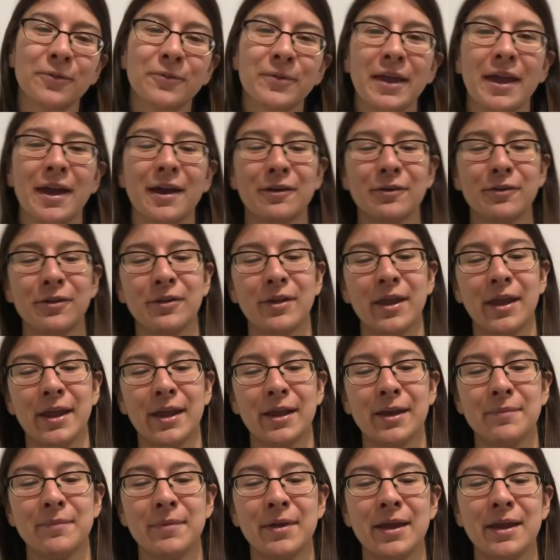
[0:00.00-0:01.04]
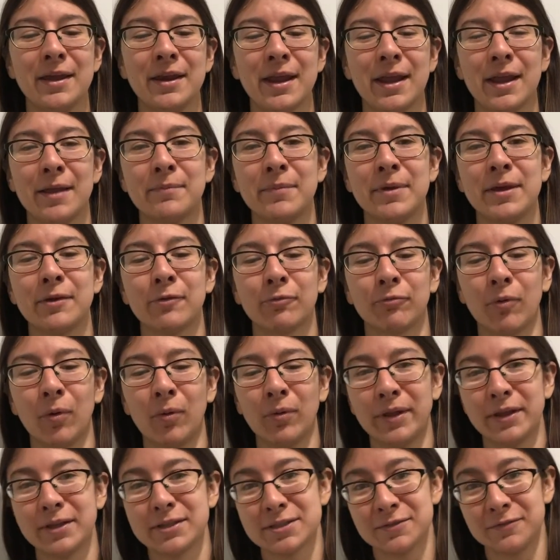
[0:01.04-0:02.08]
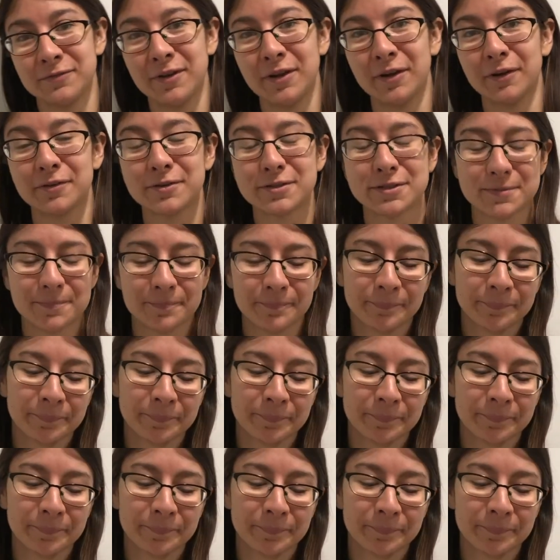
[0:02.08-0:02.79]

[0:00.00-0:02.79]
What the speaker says: We had to animate and make rolling spheres.